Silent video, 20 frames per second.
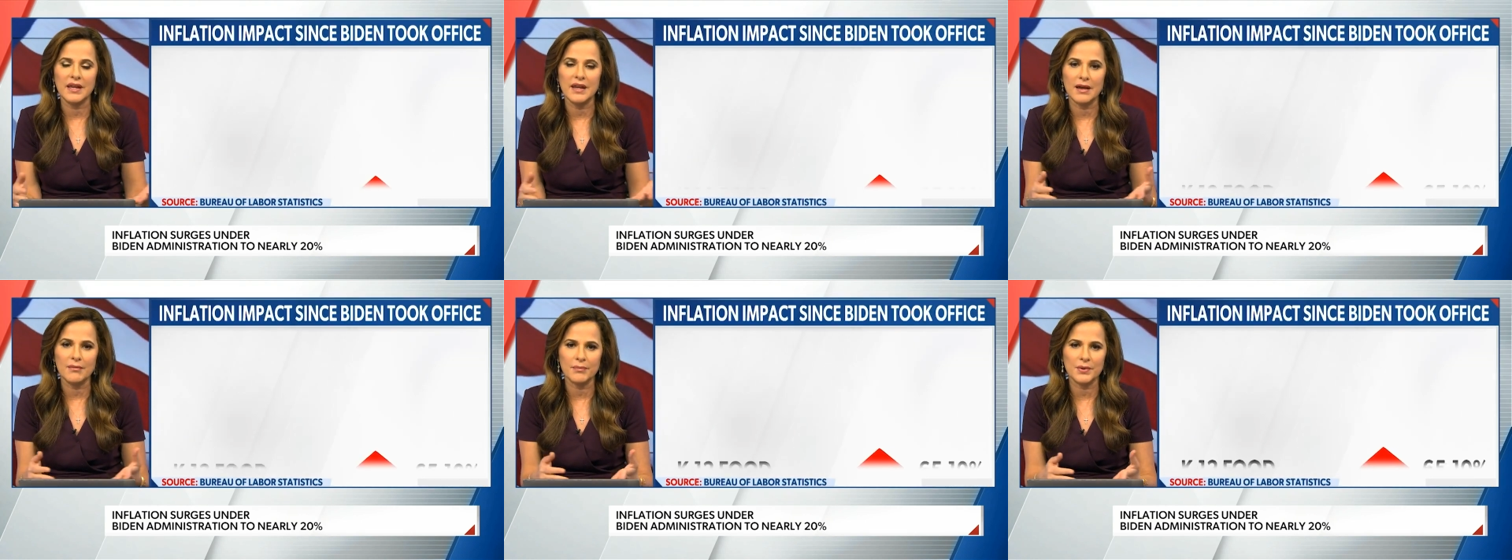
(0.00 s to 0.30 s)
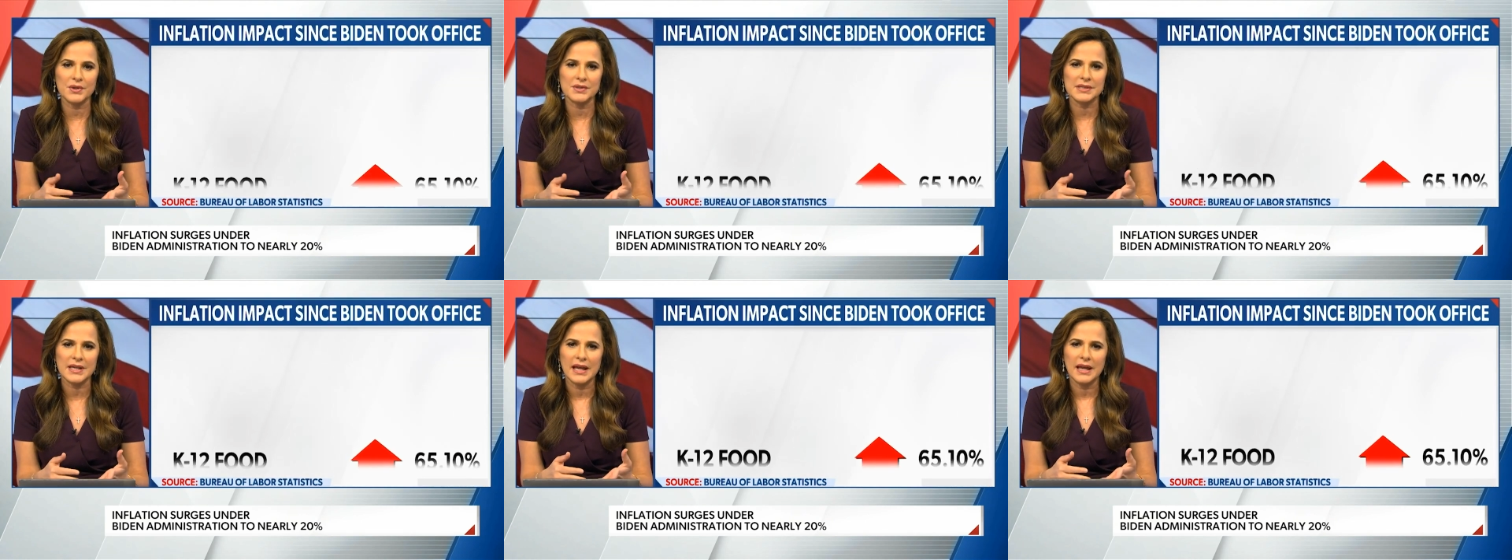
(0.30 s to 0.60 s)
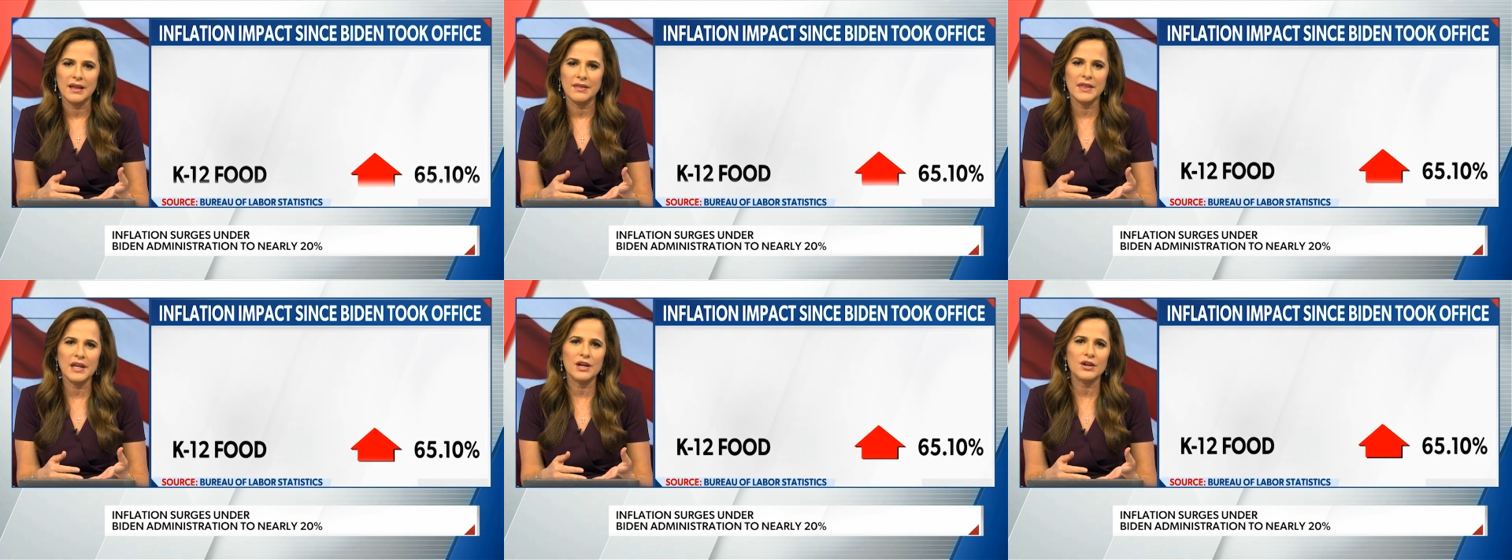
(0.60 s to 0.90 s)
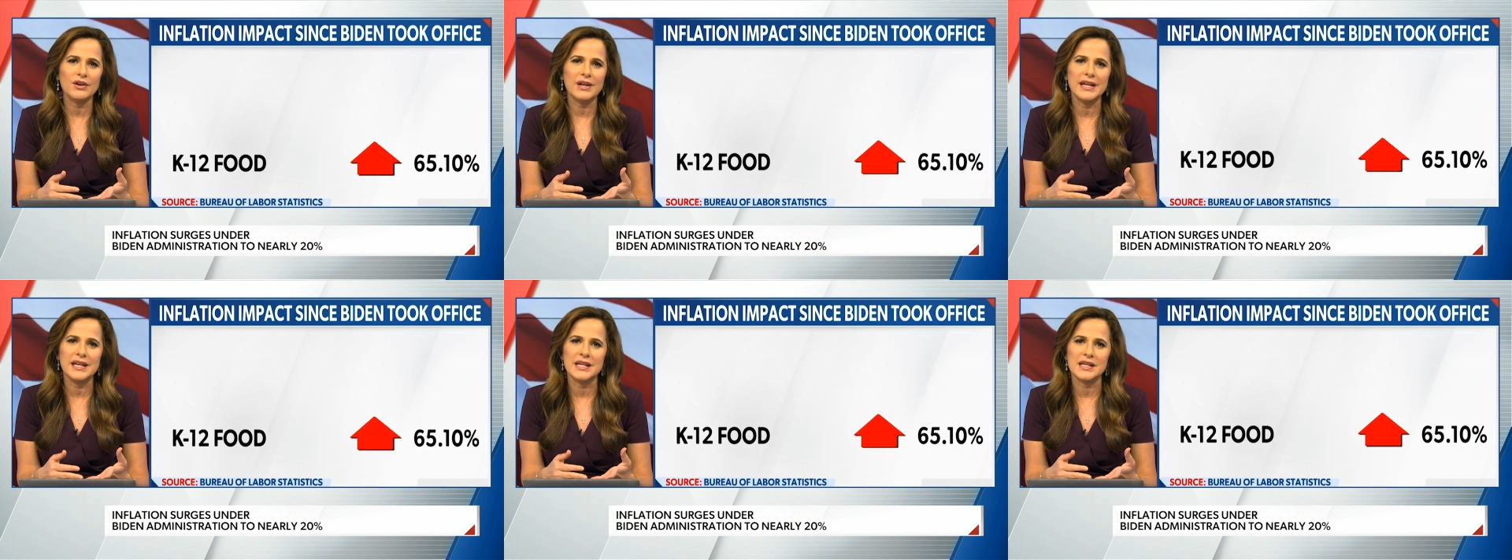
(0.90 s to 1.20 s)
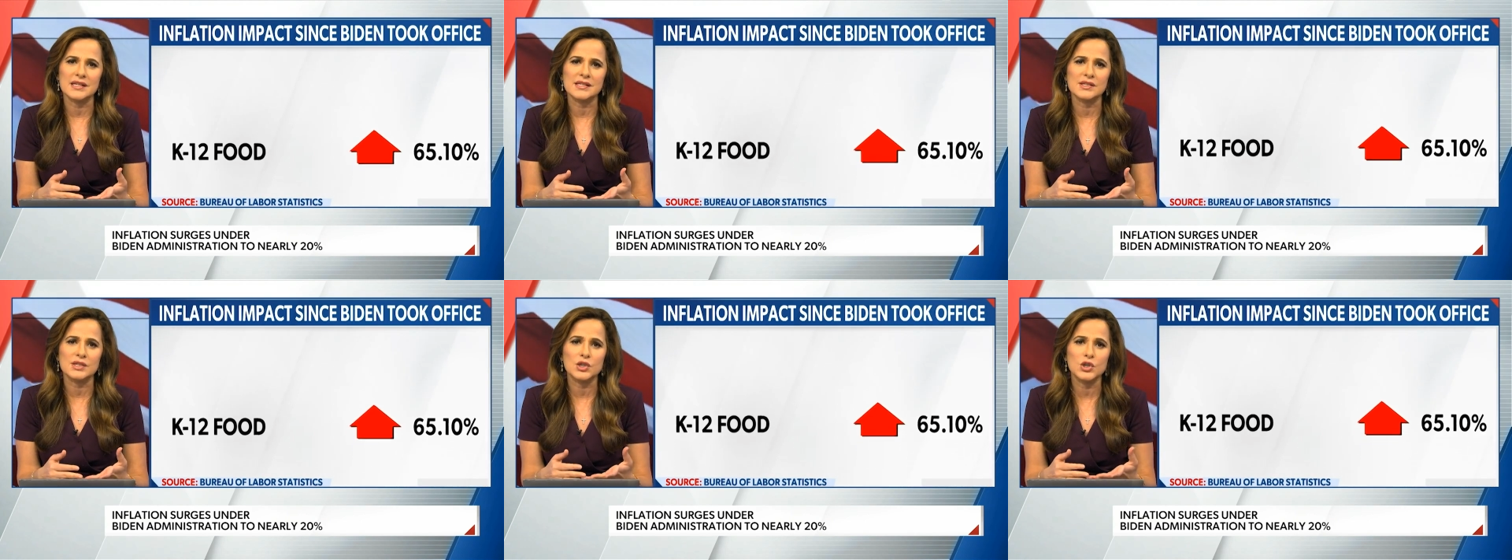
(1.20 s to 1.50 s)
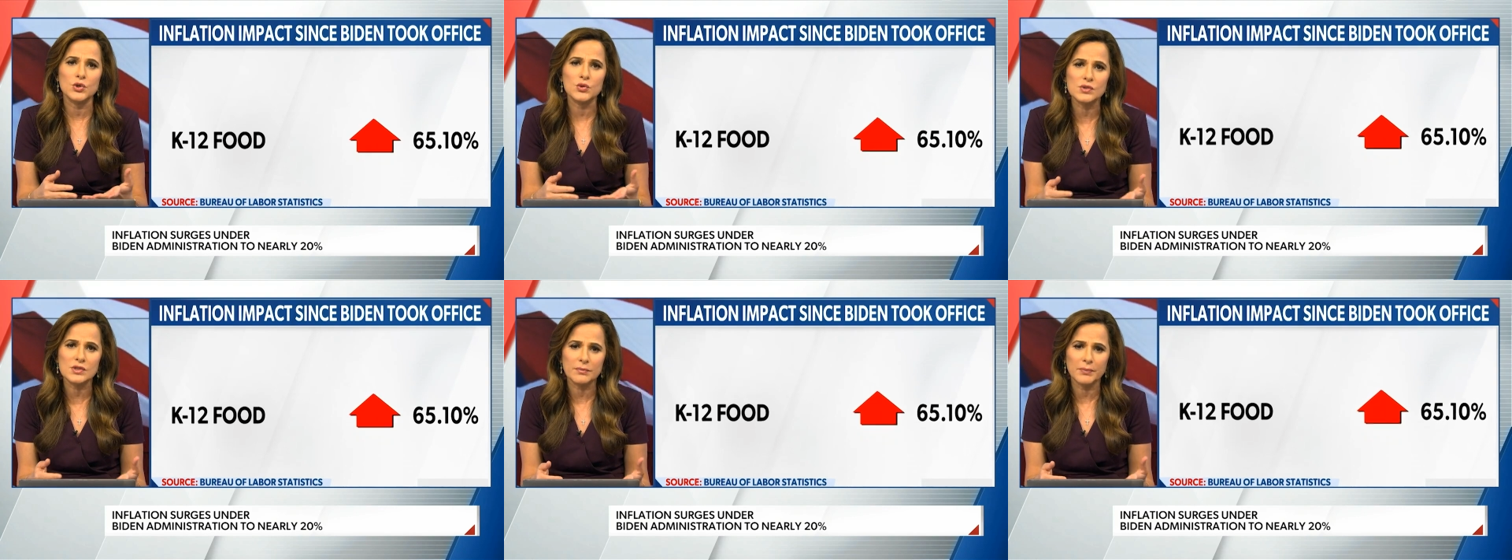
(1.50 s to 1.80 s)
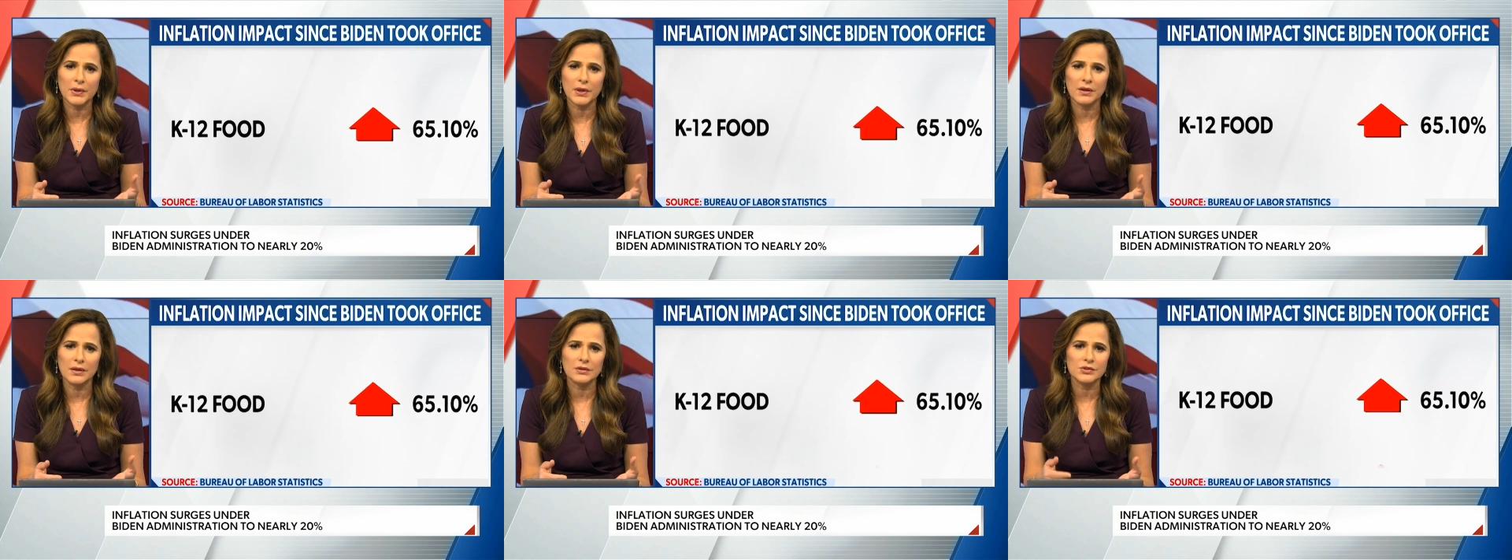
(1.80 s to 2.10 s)
numbers, they are
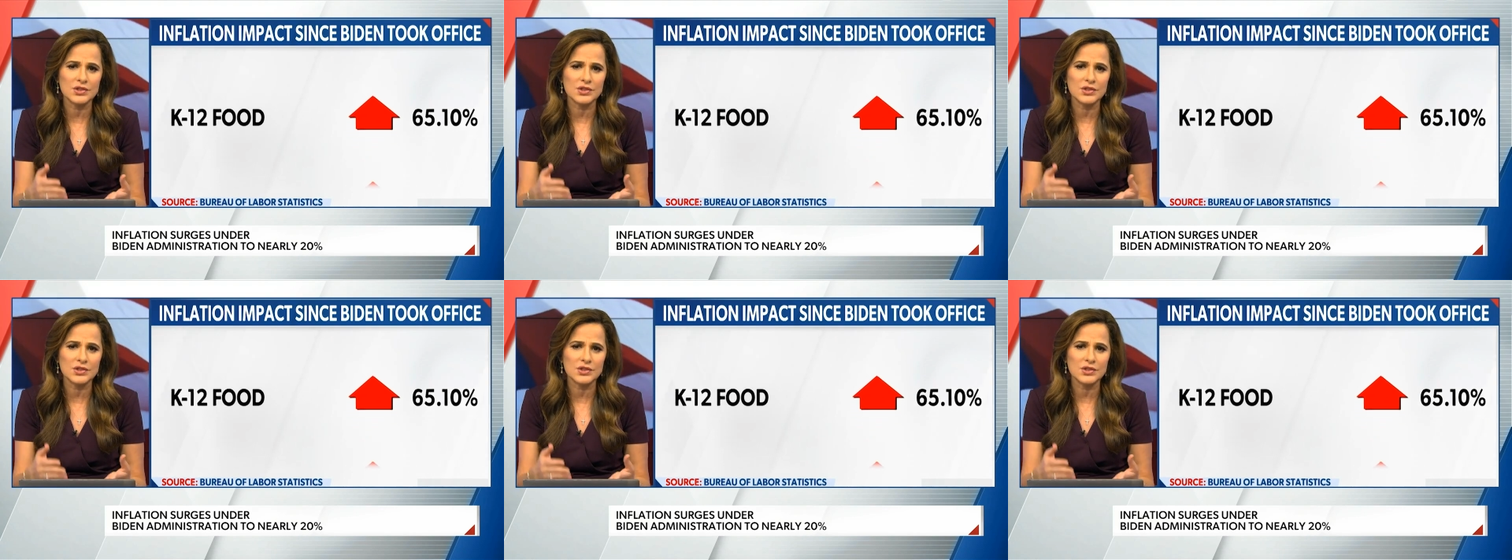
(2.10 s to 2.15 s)
inexcusable.